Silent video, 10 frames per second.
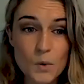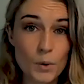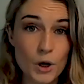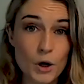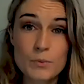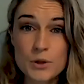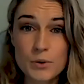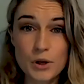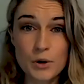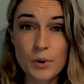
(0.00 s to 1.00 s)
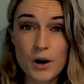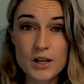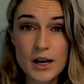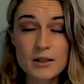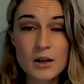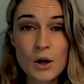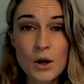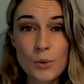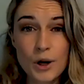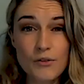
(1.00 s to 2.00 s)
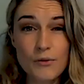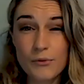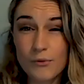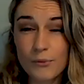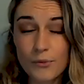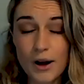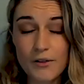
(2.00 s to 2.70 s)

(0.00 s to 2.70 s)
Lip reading: When it comes to a new project, I